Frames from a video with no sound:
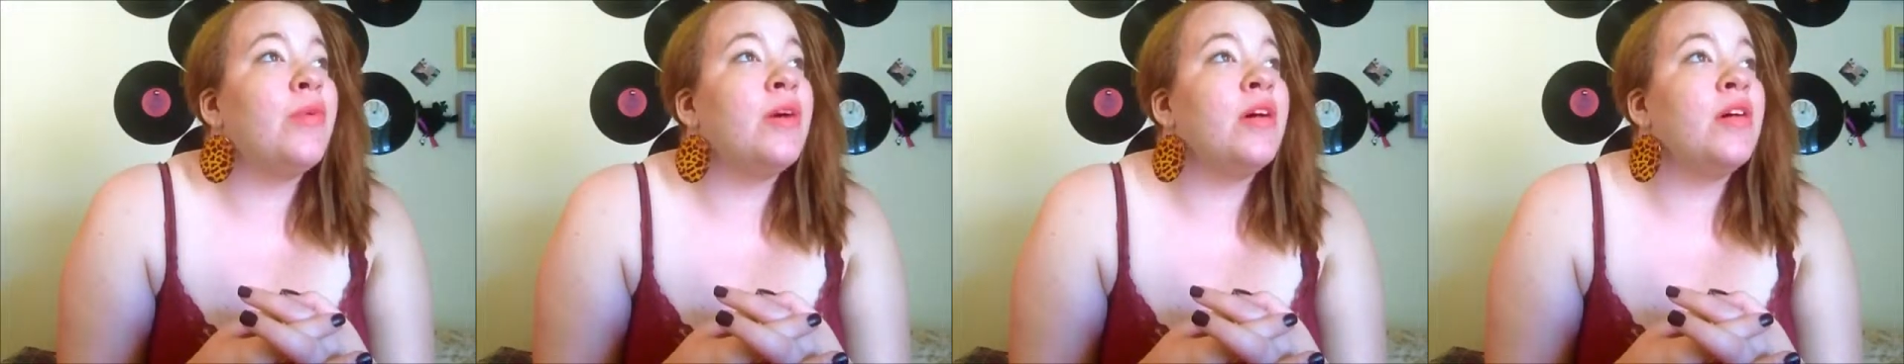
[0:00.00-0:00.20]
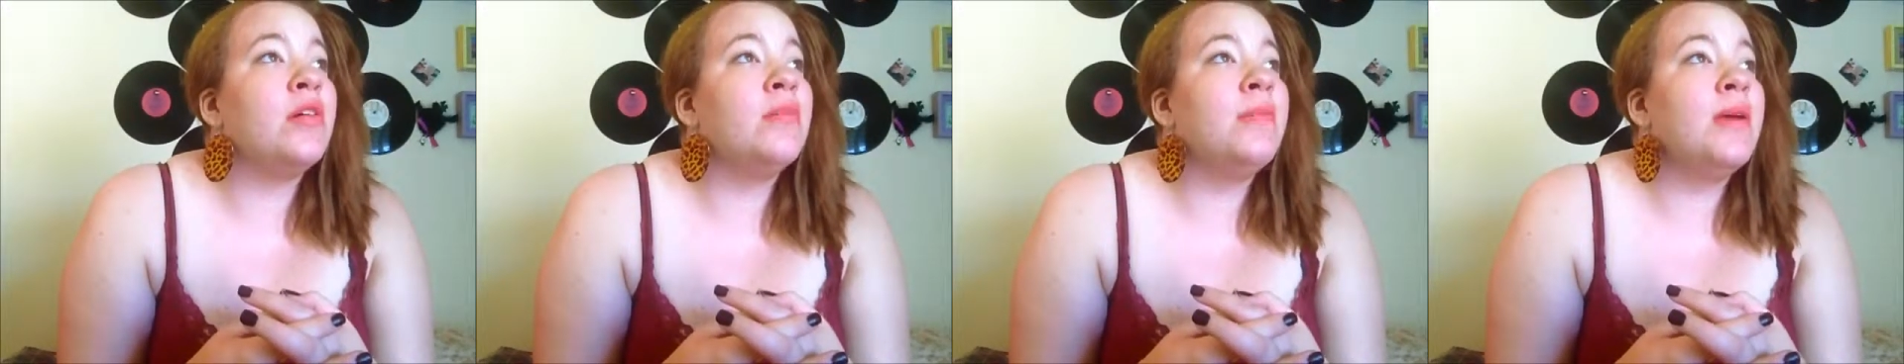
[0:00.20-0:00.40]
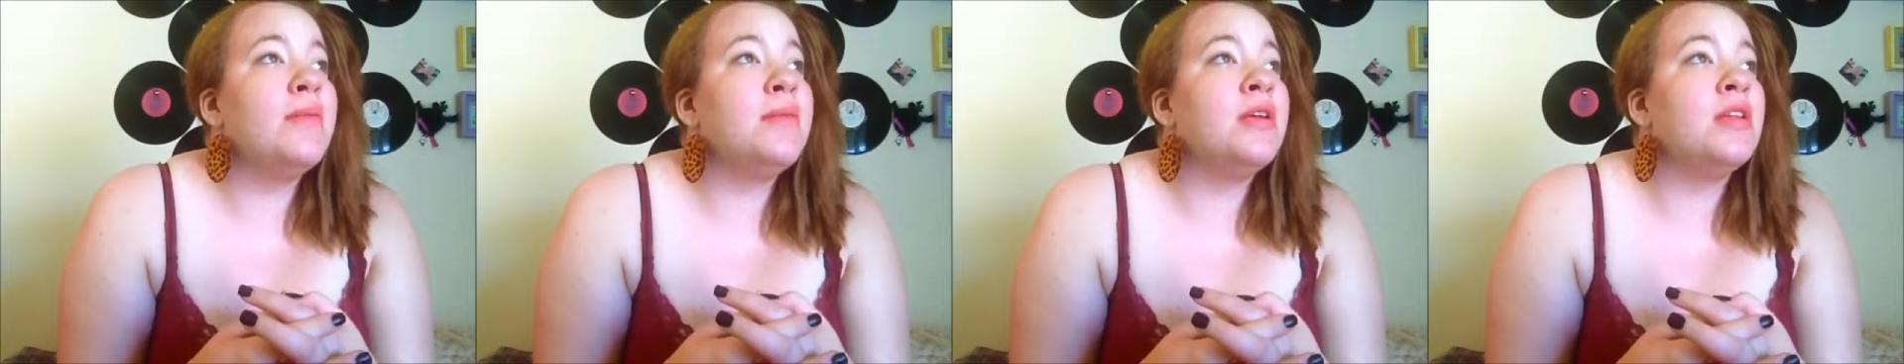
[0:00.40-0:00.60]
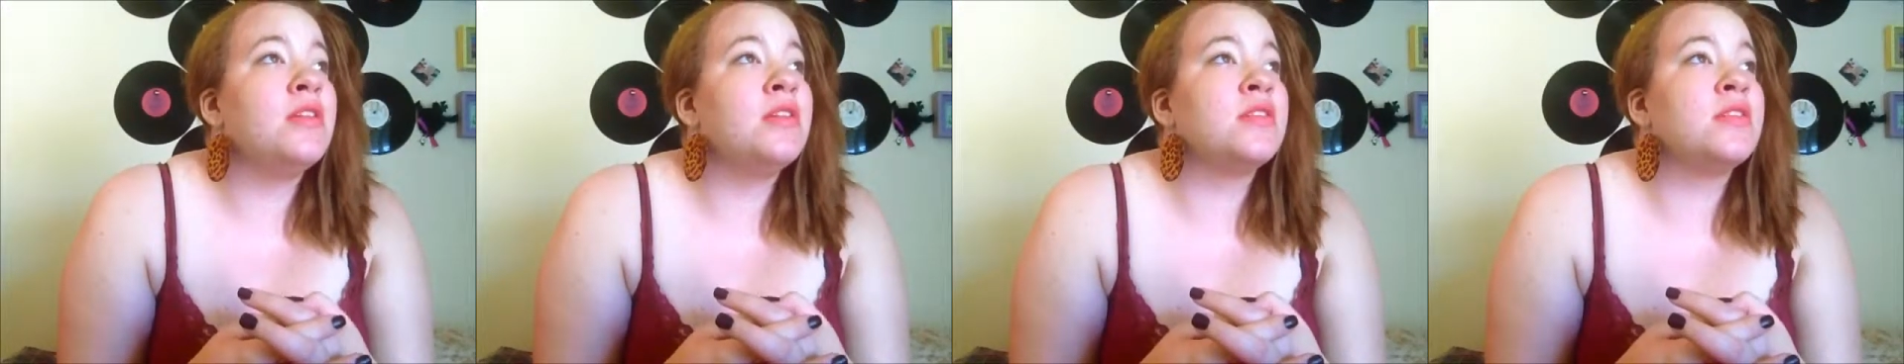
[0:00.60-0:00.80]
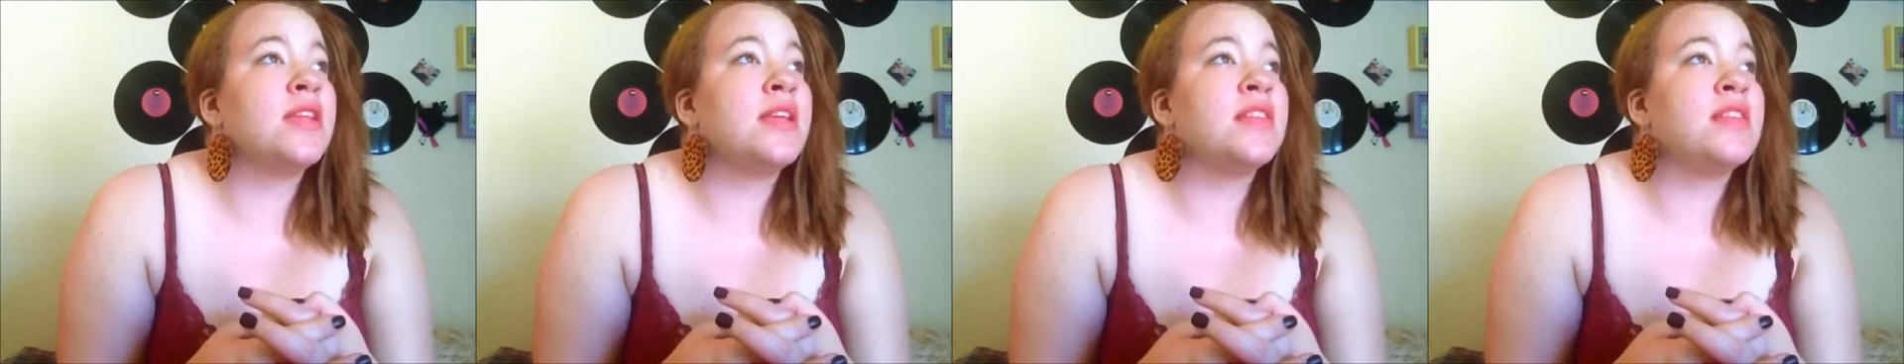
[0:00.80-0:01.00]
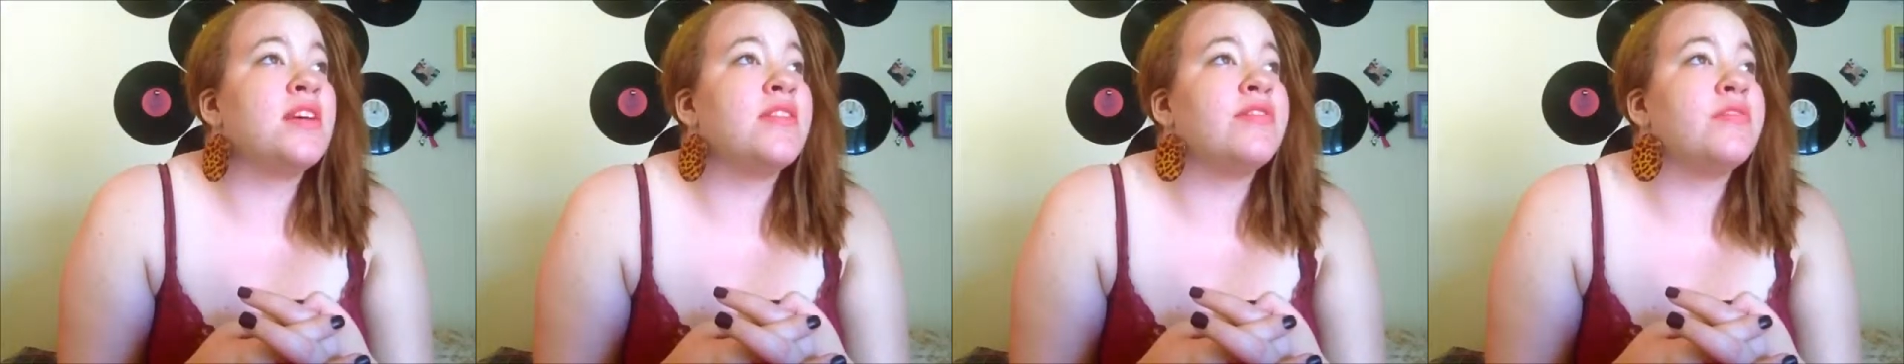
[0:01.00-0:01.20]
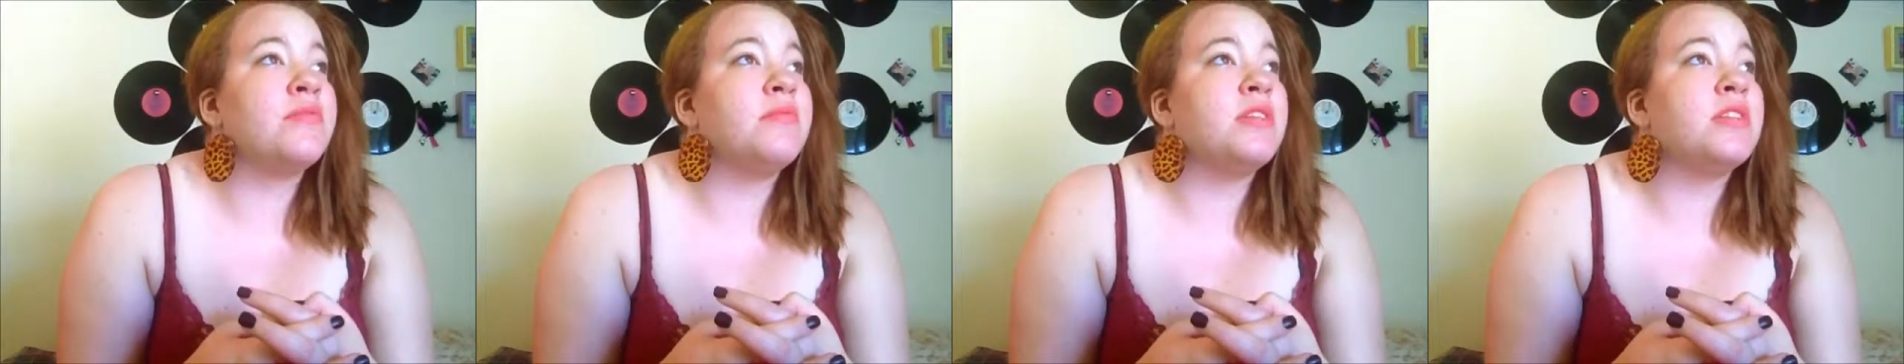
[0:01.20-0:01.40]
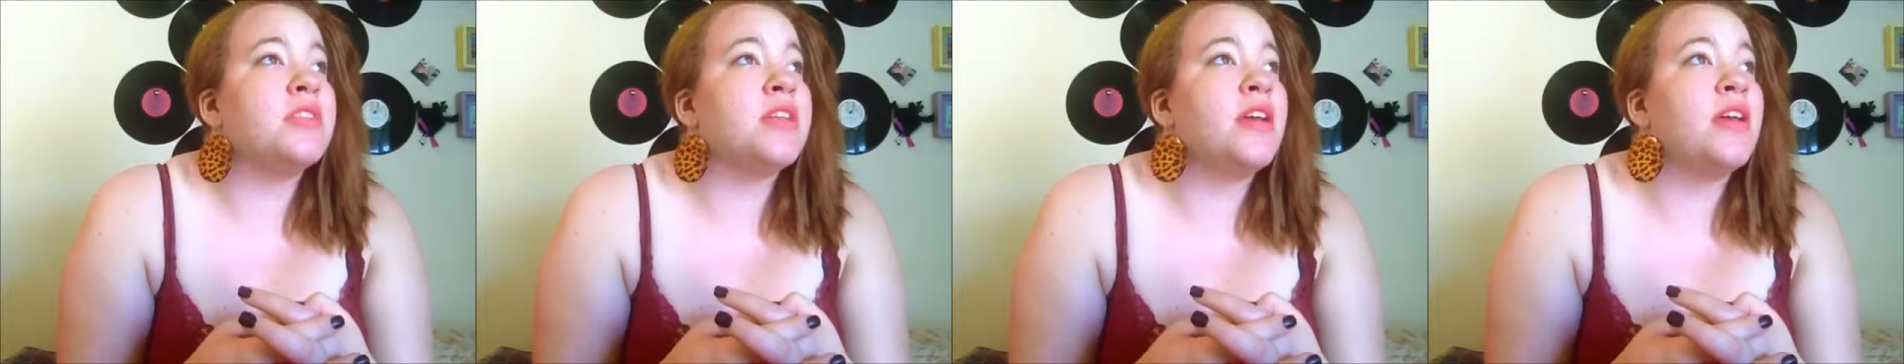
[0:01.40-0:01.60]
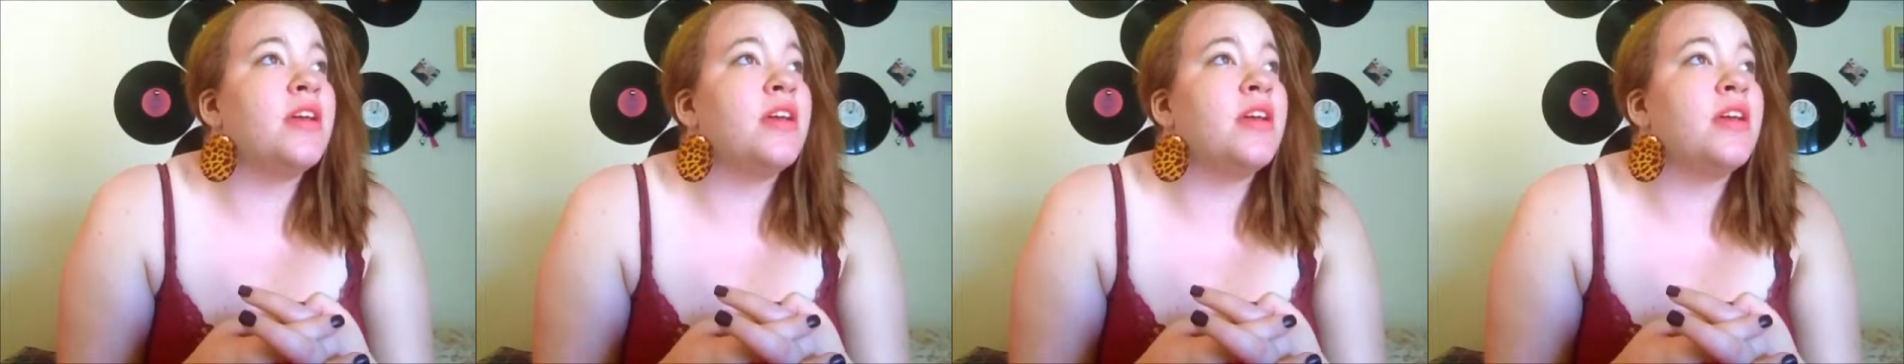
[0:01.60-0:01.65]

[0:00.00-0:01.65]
Well, maybe it looks like that from this